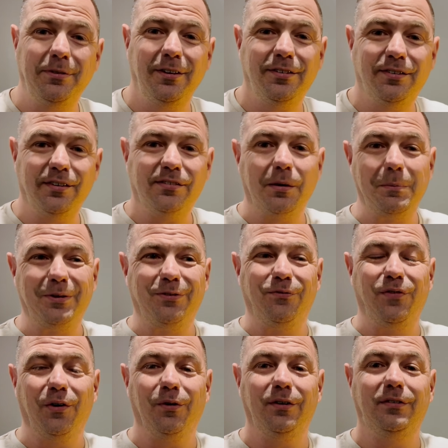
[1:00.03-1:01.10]
the system is
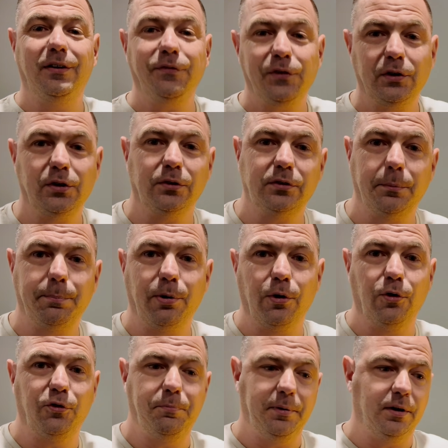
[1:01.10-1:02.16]
very difficult to
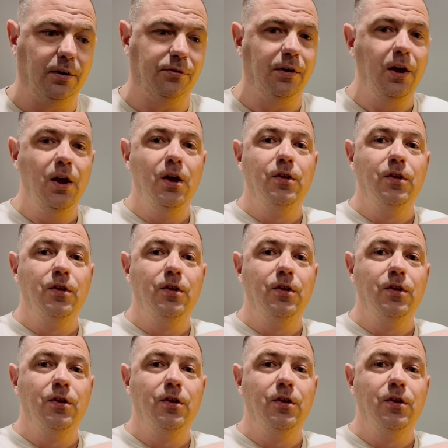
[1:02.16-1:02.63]
purge because